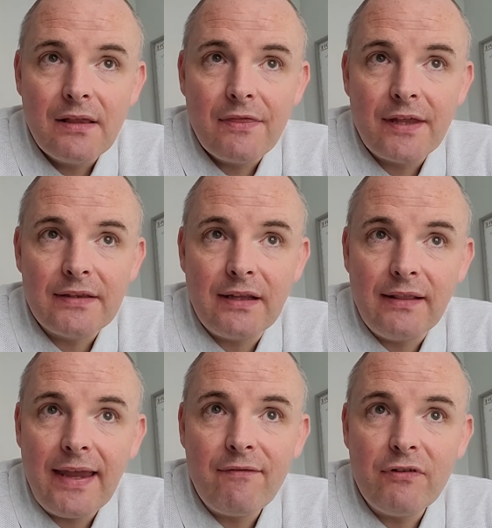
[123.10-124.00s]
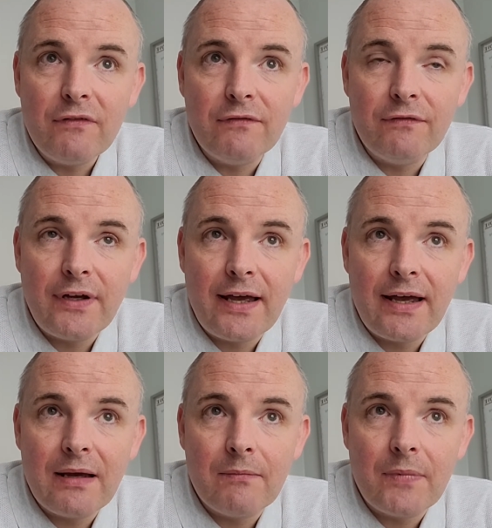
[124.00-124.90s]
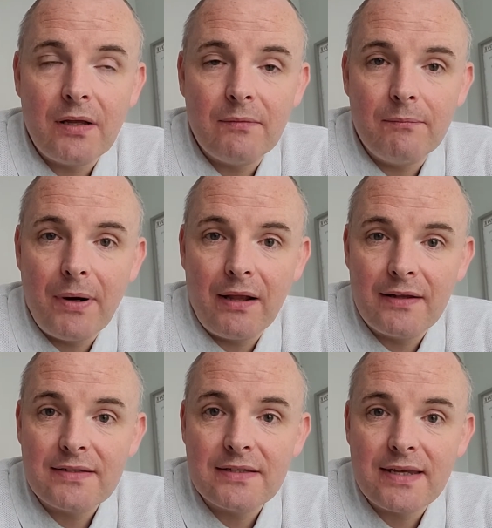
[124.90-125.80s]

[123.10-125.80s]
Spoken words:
that the level of balances